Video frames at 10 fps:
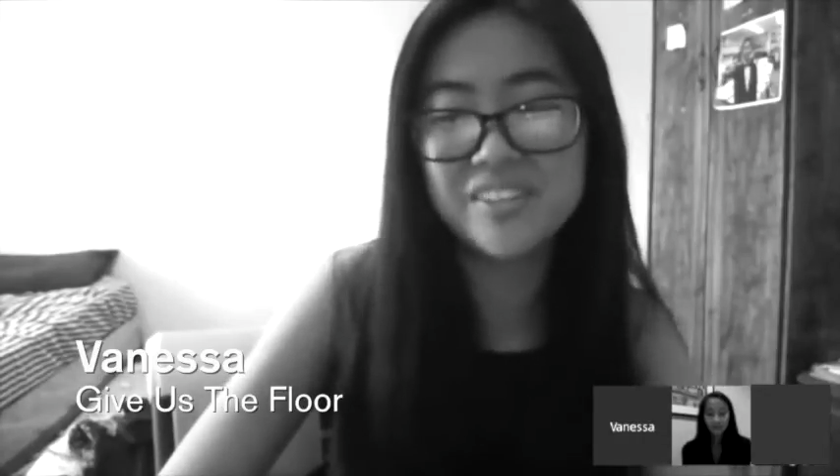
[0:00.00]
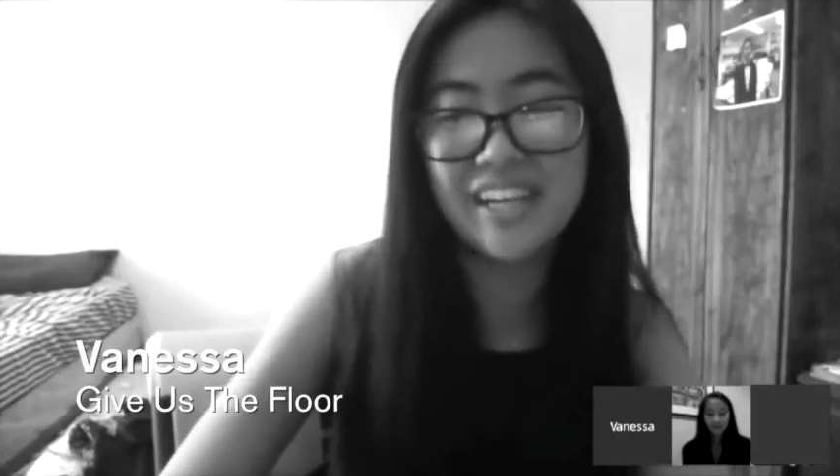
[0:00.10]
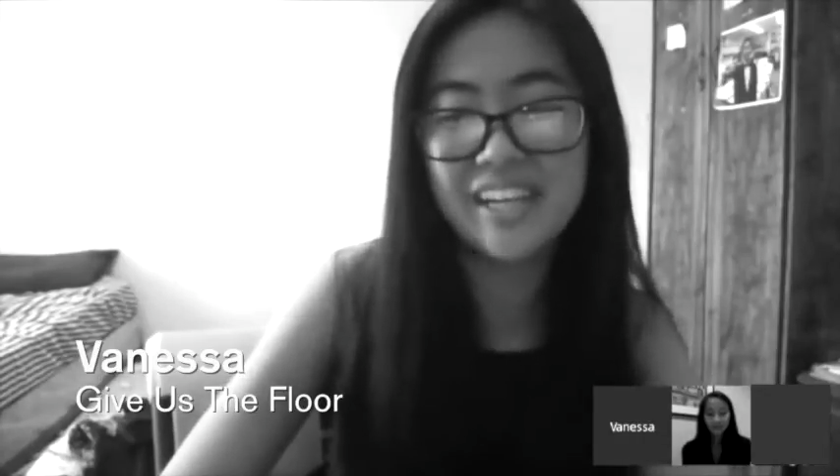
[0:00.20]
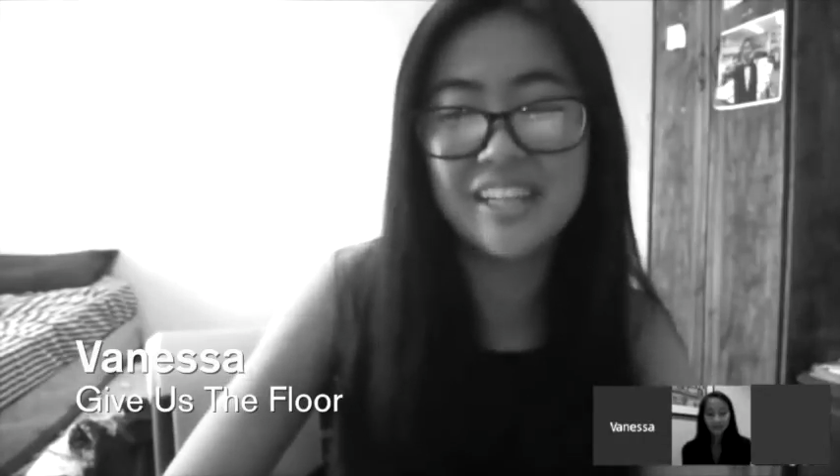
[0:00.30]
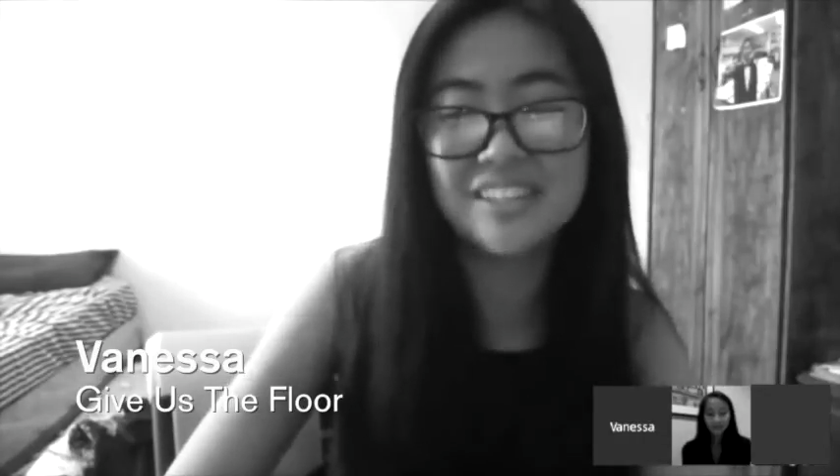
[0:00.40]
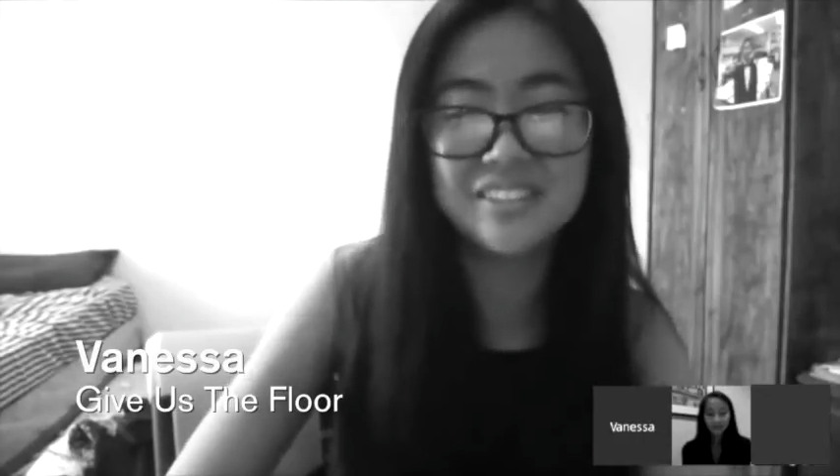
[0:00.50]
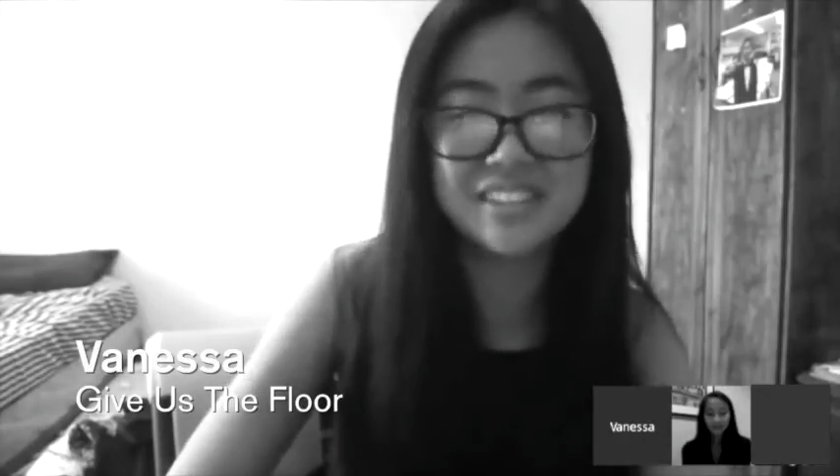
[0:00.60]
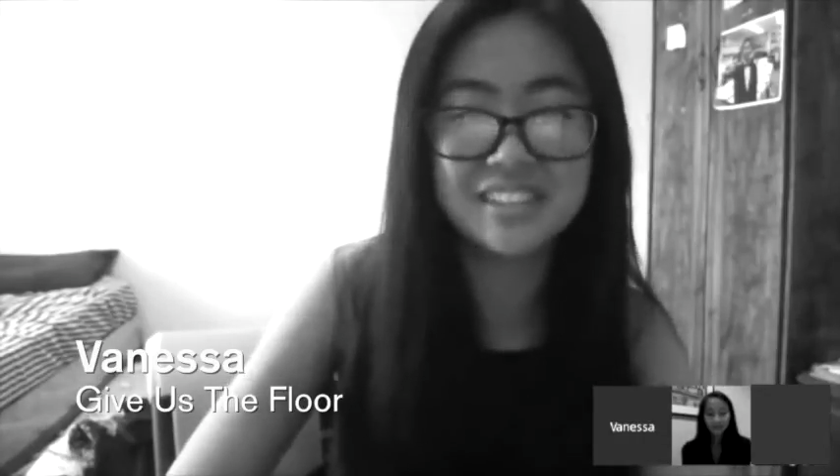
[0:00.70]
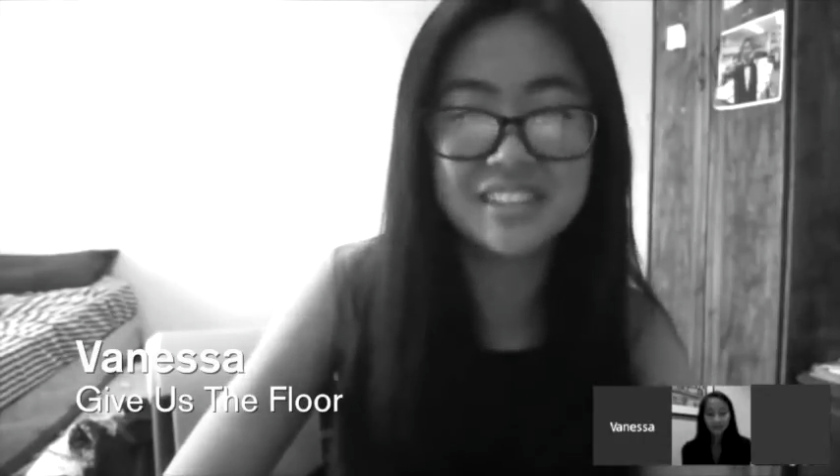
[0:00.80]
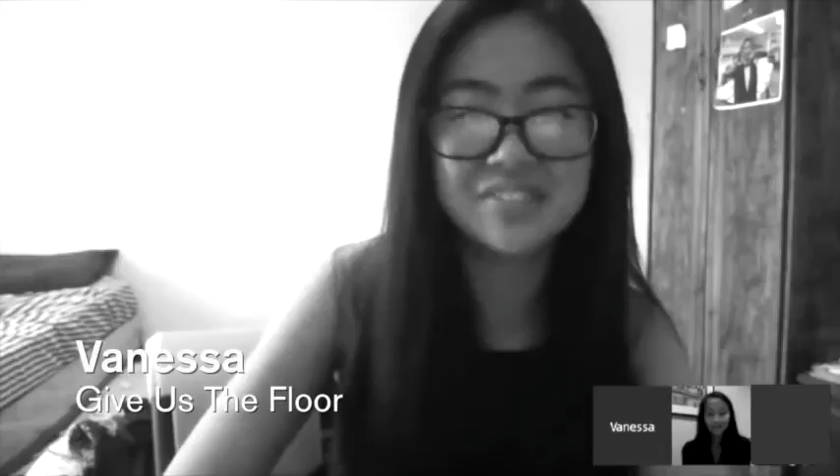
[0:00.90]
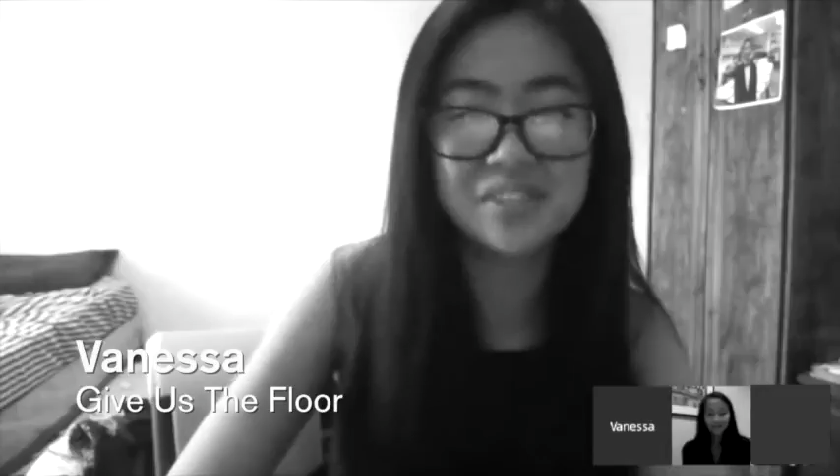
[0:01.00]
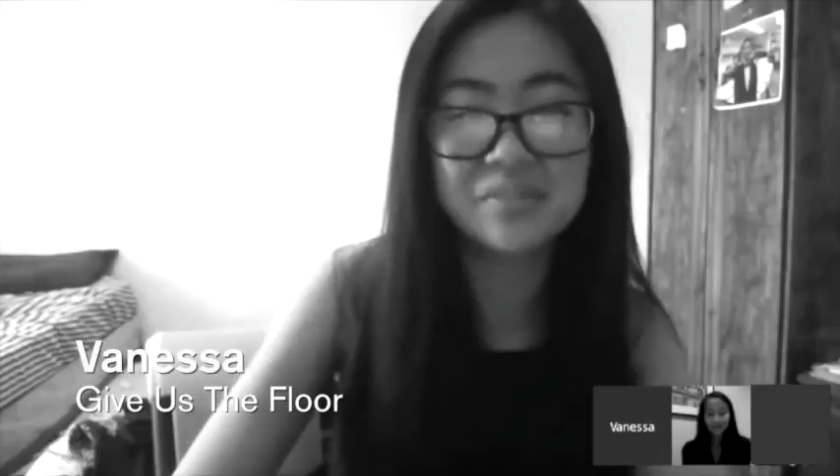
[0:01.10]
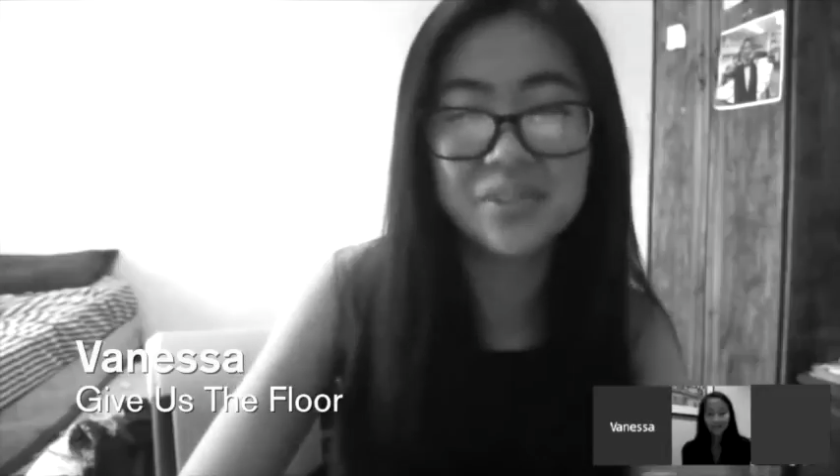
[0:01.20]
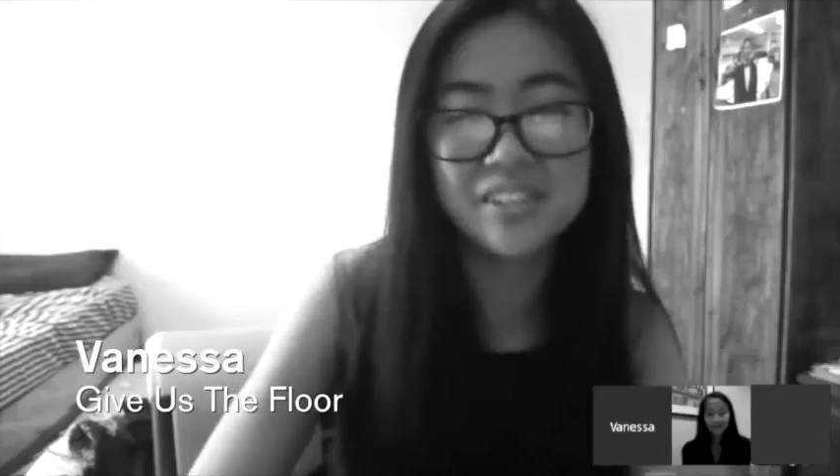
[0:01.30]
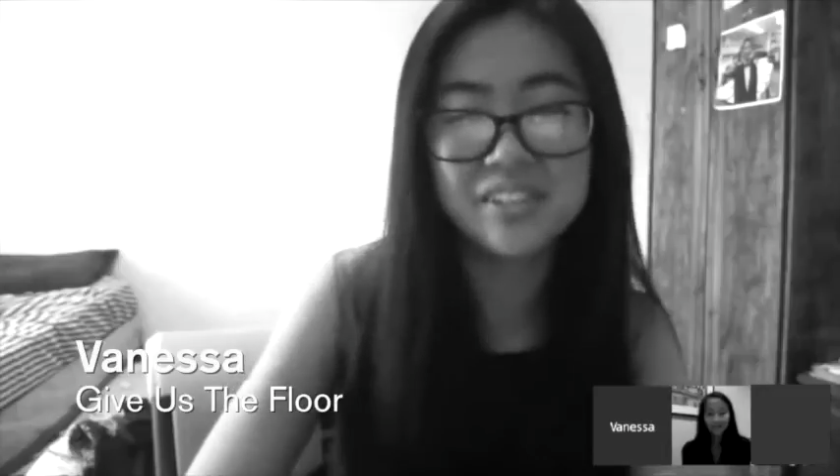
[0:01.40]
a high school senior from
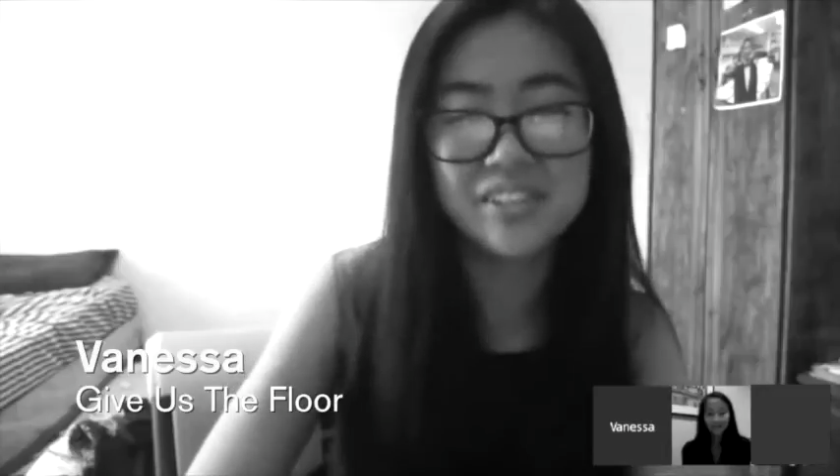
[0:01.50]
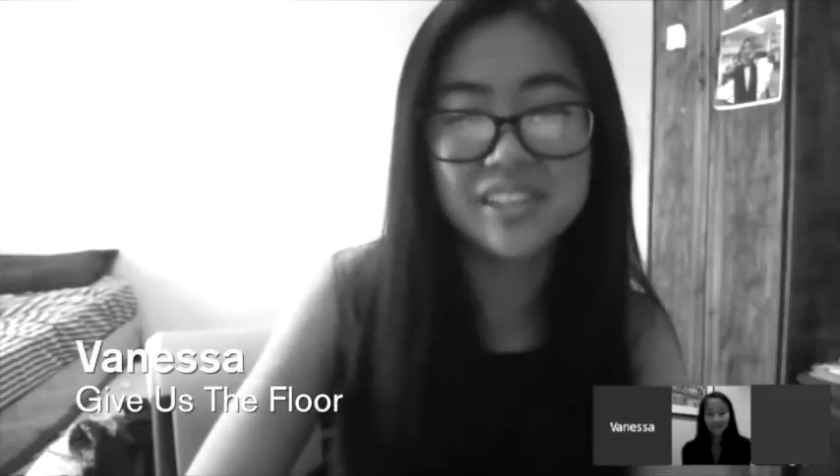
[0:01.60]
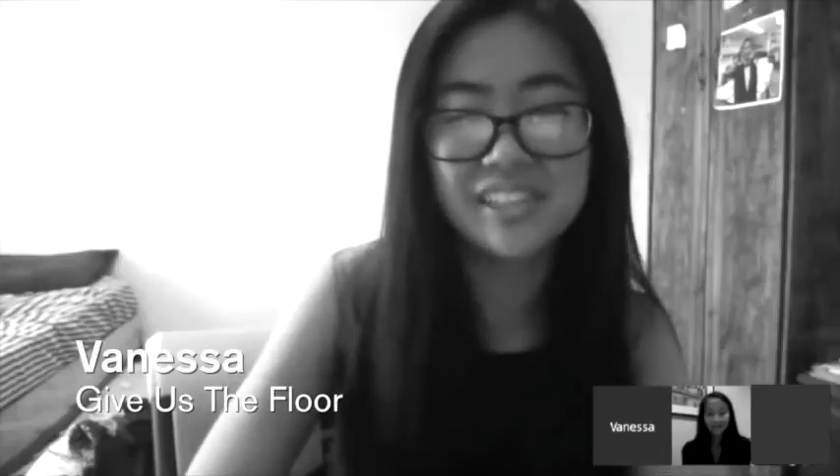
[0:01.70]
Portland, Oregon,